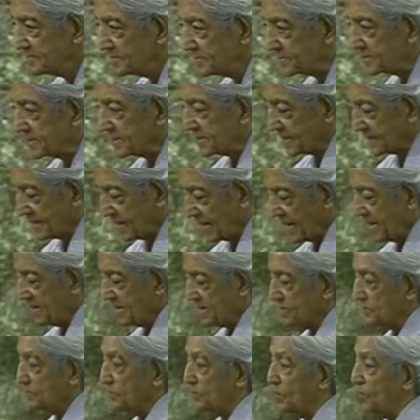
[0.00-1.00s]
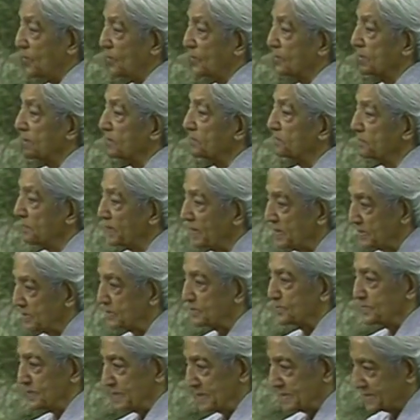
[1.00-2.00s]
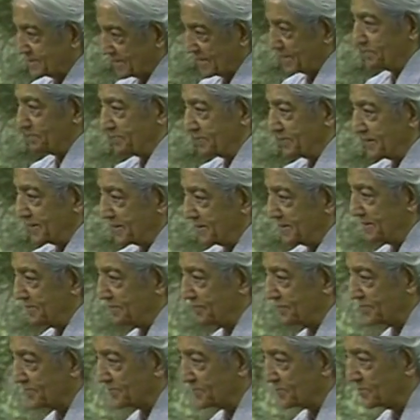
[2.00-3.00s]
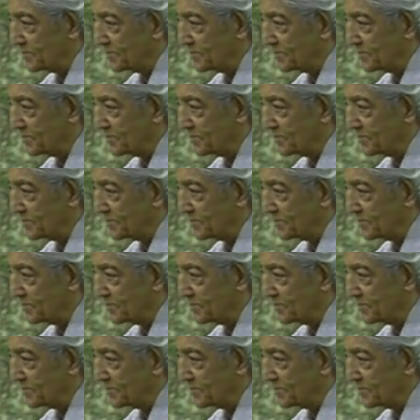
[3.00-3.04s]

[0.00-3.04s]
Which is again reward and punishment, the same thing, different